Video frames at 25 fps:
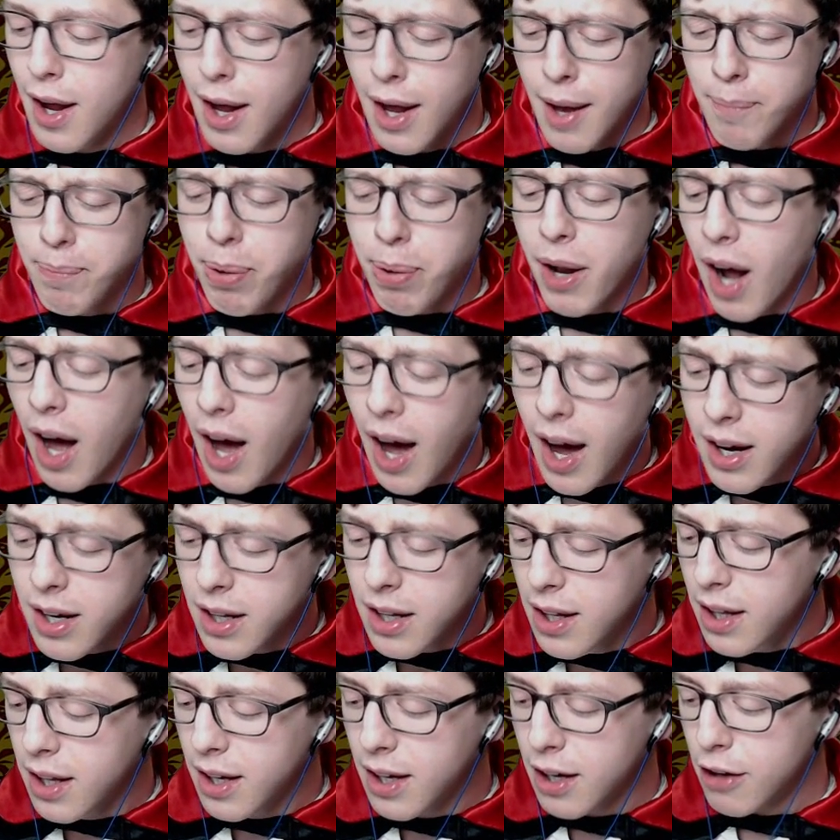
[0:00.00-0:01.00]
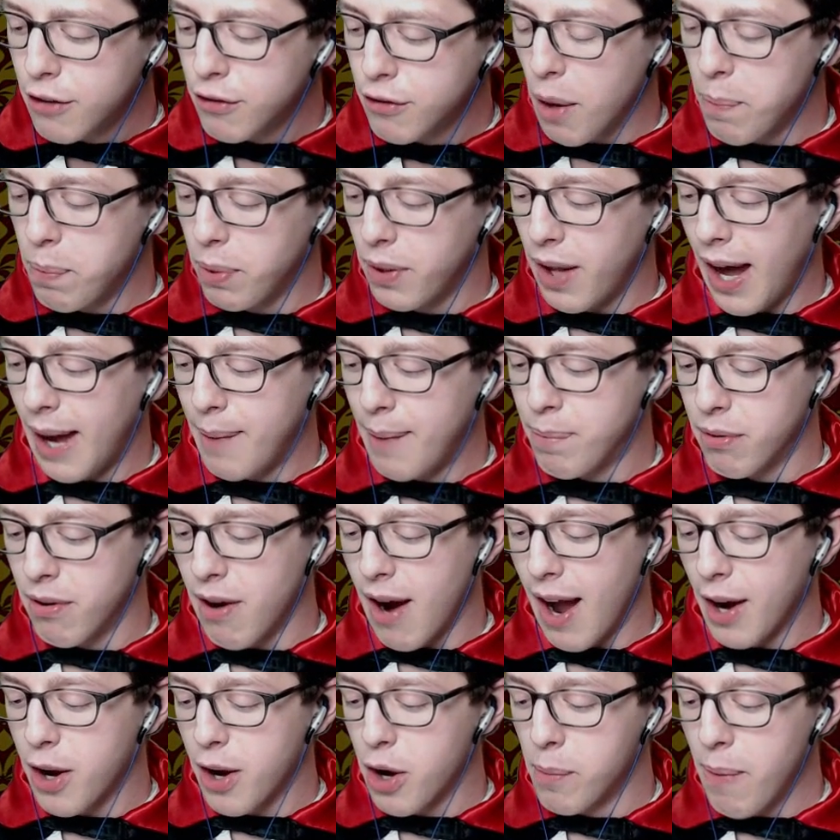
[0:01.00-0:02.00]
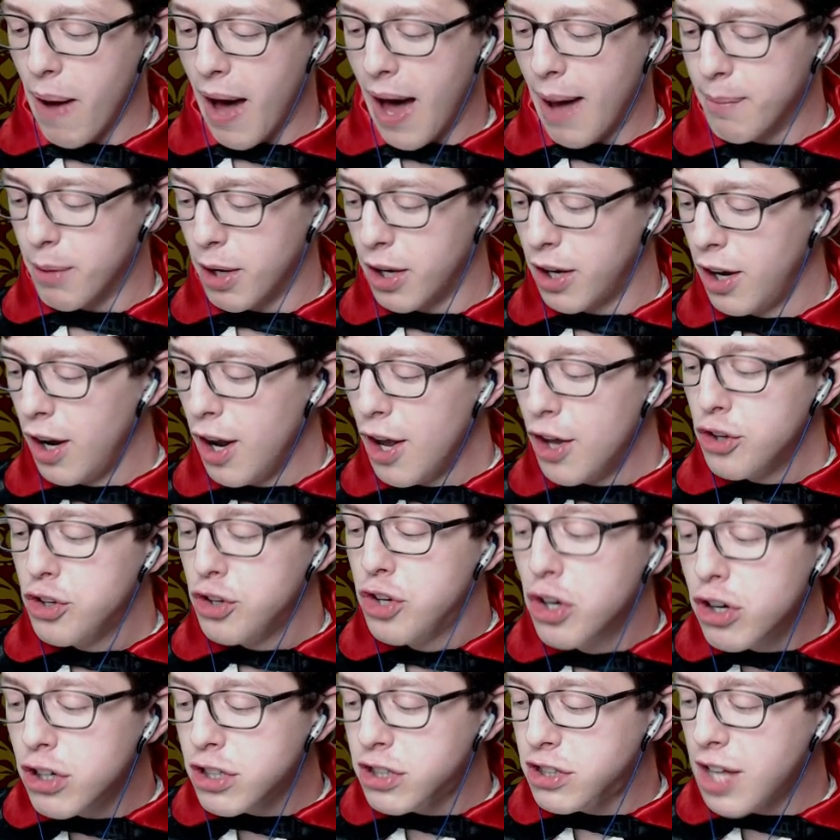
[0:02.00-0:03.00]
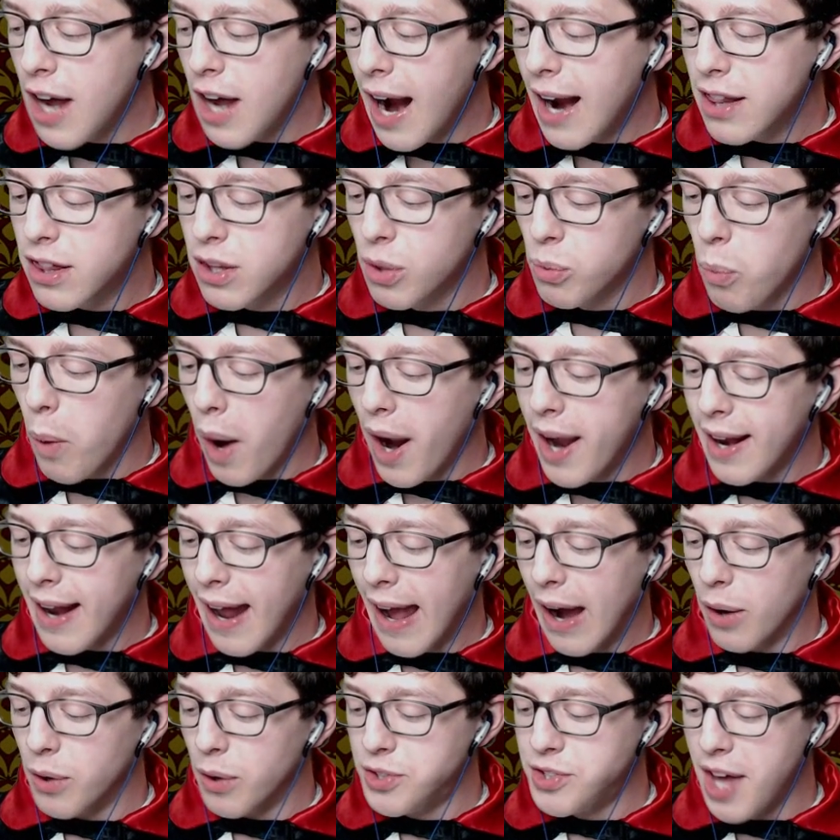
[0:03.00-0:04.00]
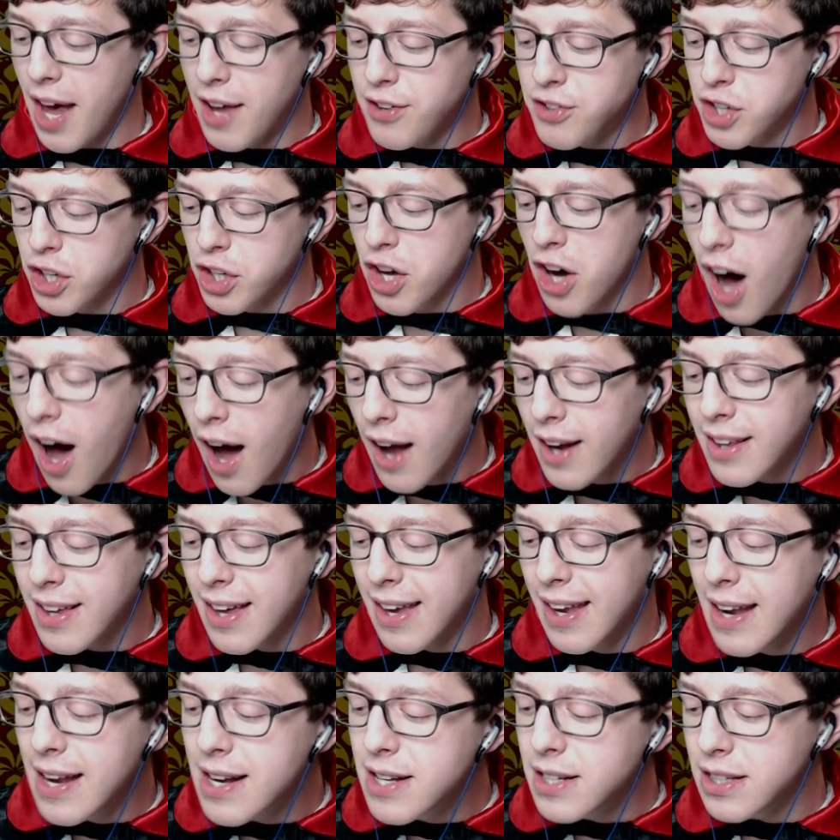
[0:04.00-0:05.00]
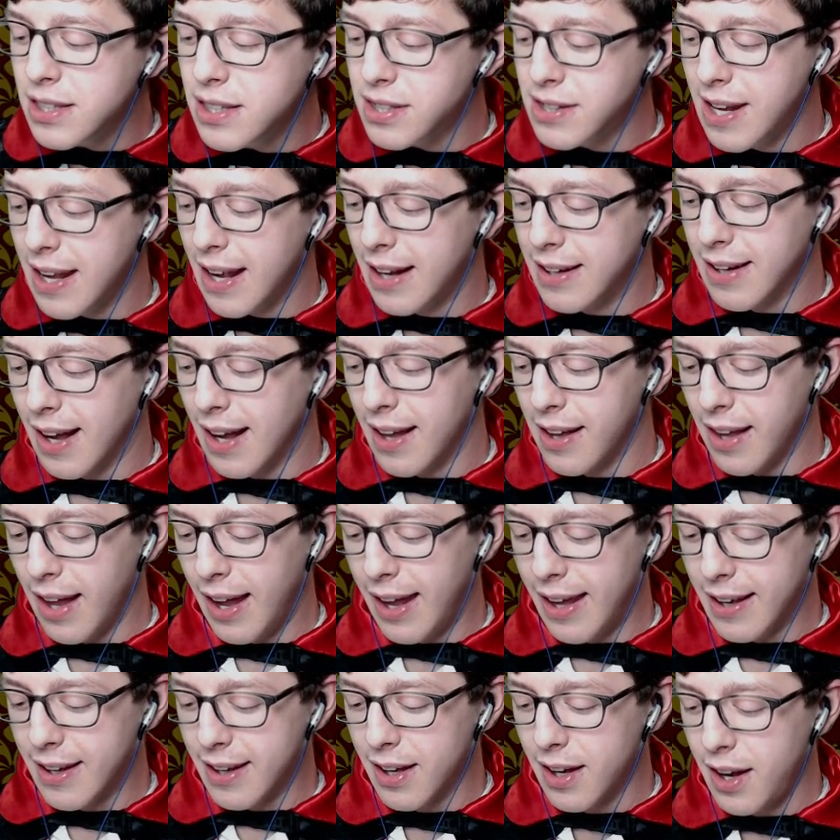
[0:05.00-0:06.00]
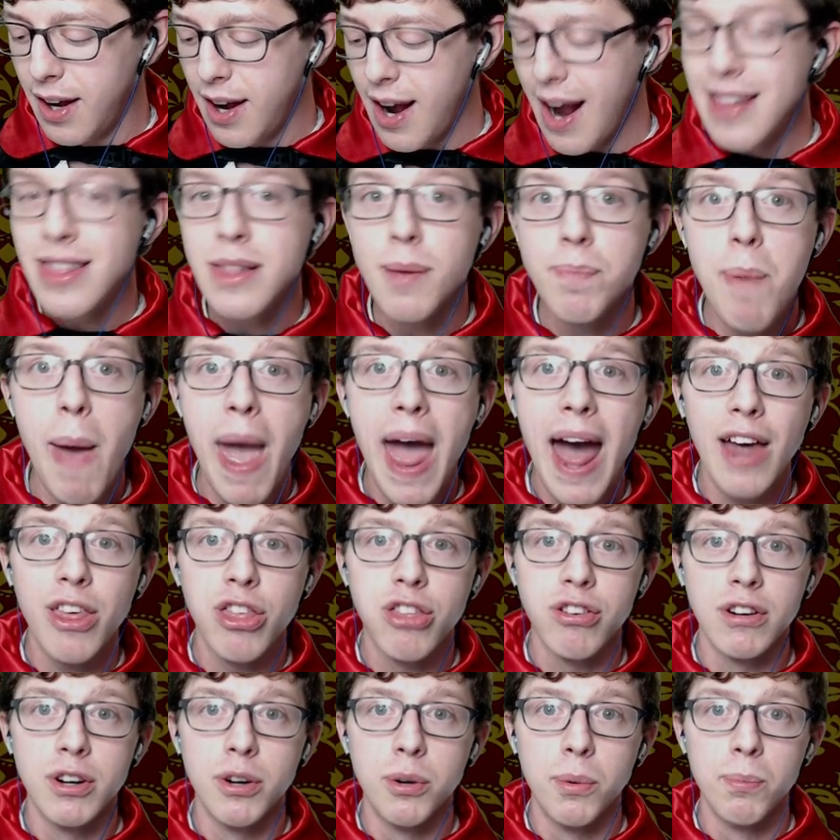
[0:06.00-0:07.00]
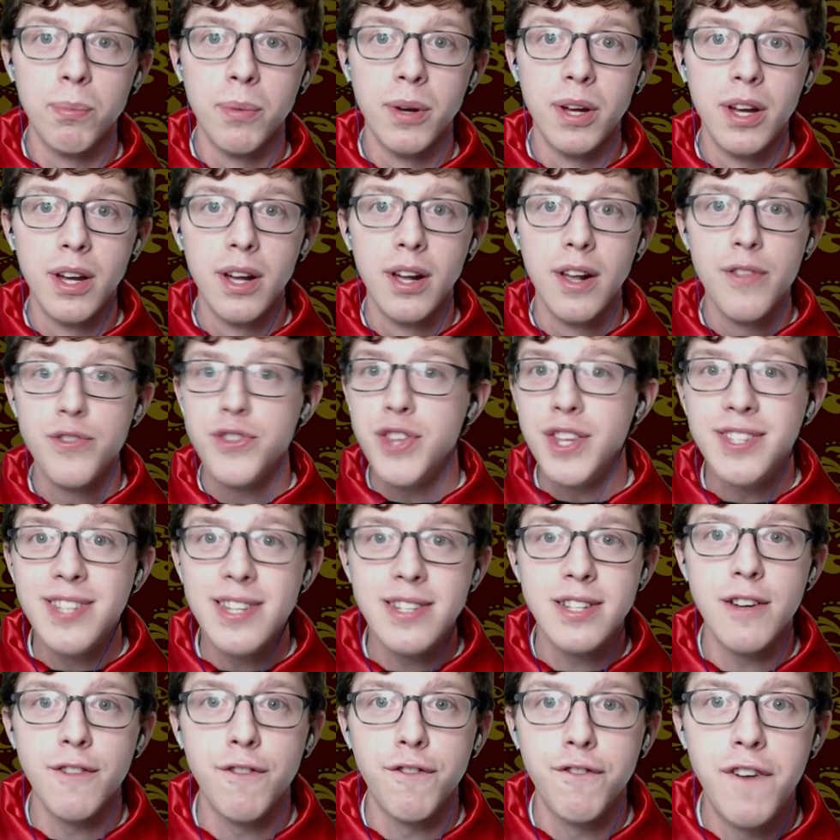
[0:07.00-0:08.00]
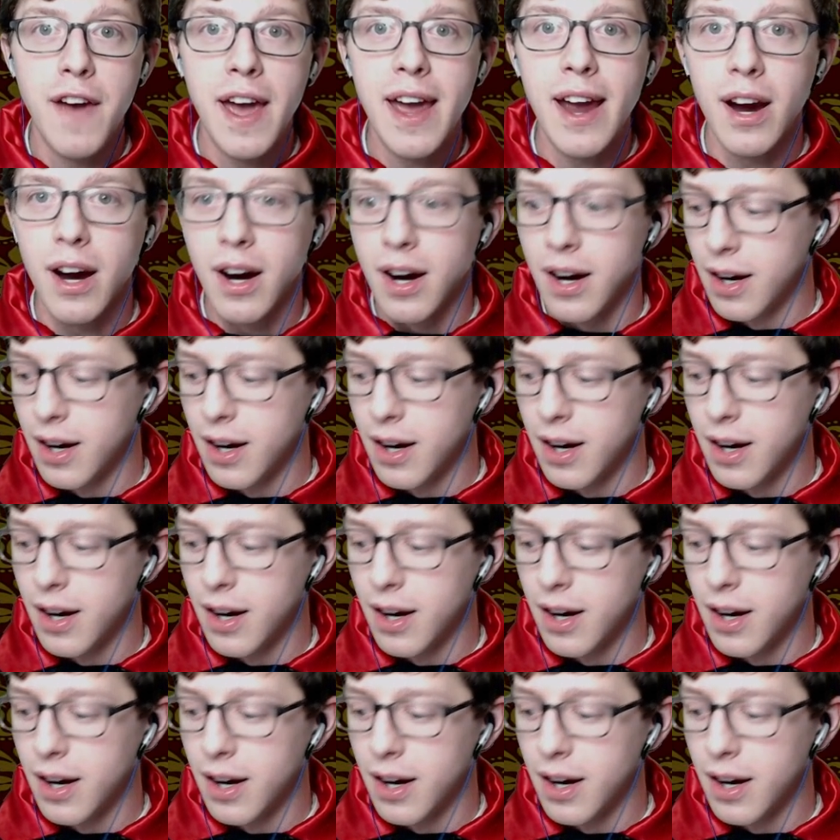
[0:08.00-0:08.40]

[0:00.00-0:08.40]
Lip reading: "But honey," replied Barack Obama, "your side of the White House has the cotton candy stand I like, and the bathroom. This isn't fair."